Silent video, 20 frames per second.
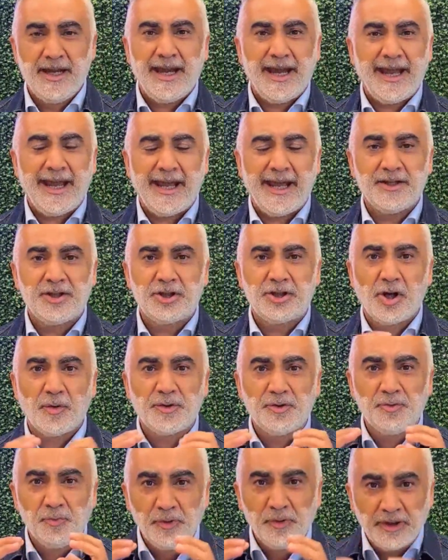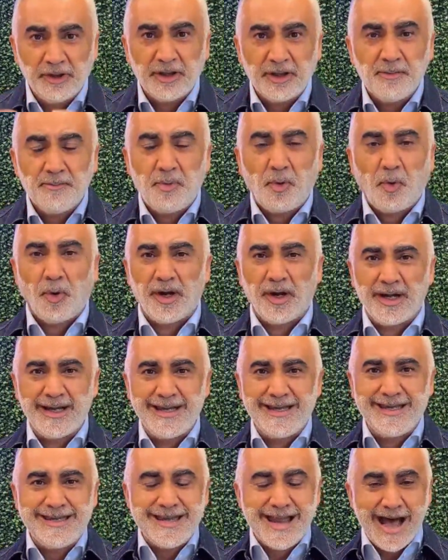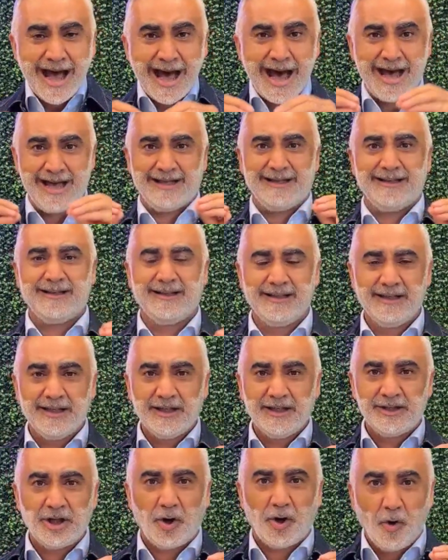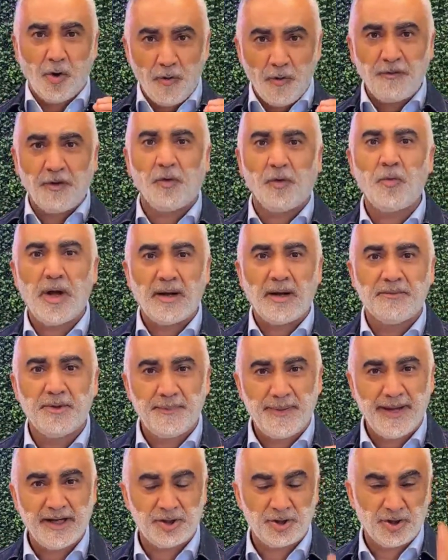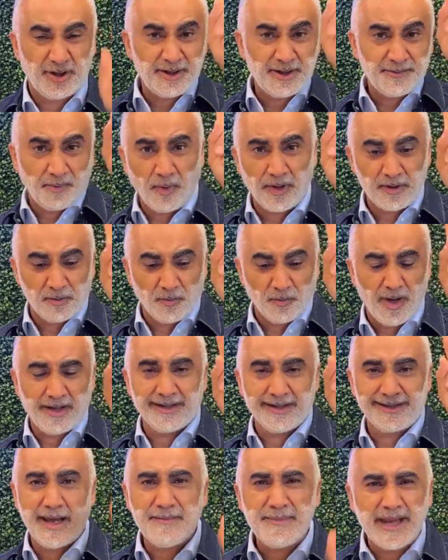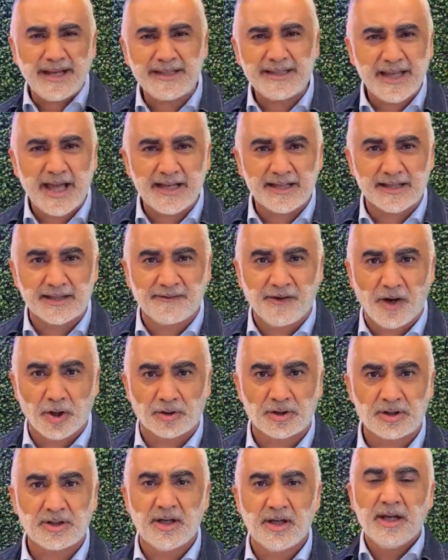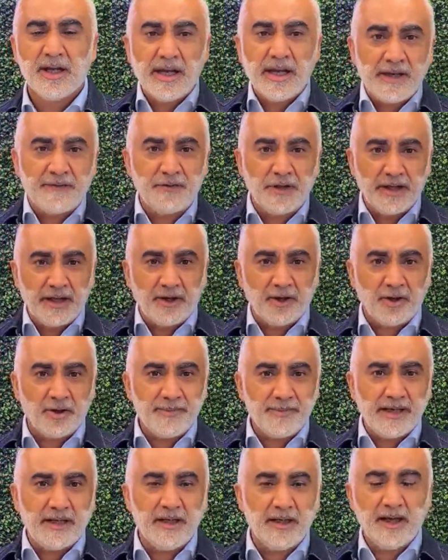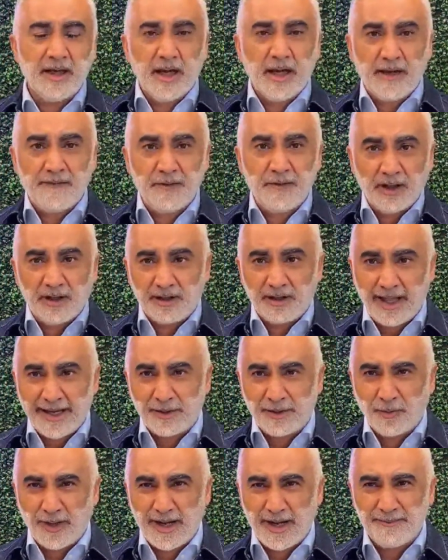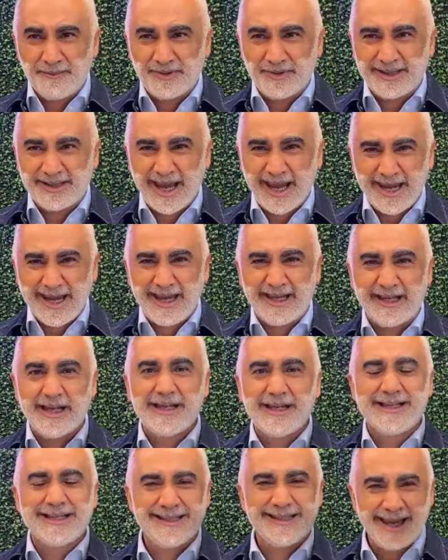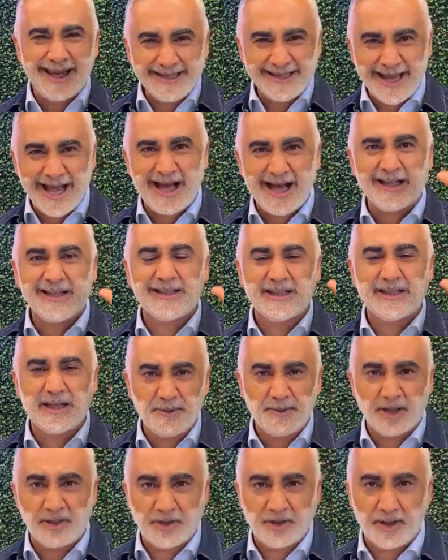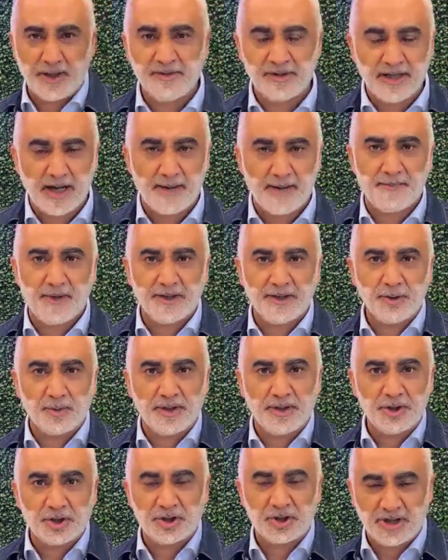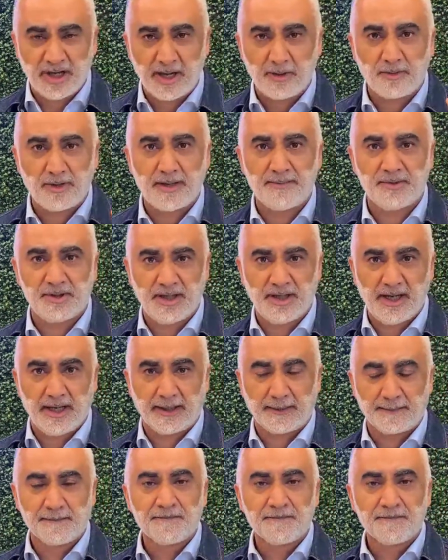And so it's really important not to overwhelm the patient at once. Does that make sense, folks? If you hear me, if you like what I'm saying, say yes, give me a thumbs up, and you understand what I'm saying.